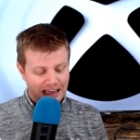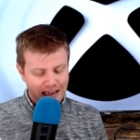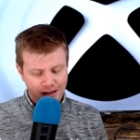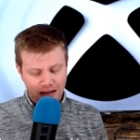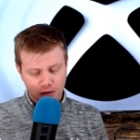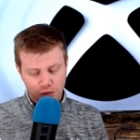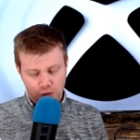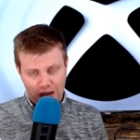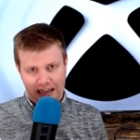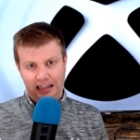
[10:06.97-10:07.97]
Either
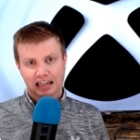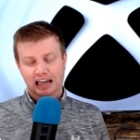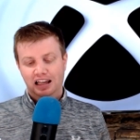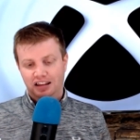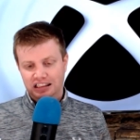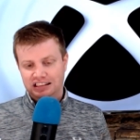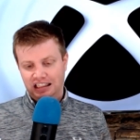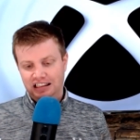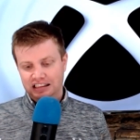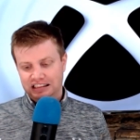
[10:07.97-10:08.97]
way, this
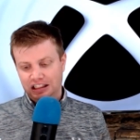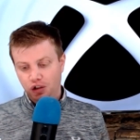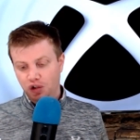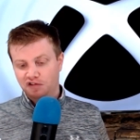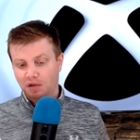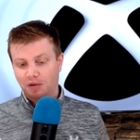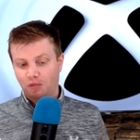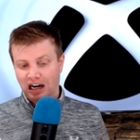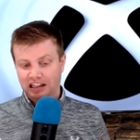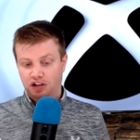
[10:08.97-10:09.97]
is the news we've been
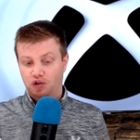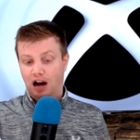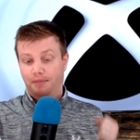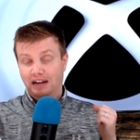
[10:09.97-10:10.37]
waiting to drop.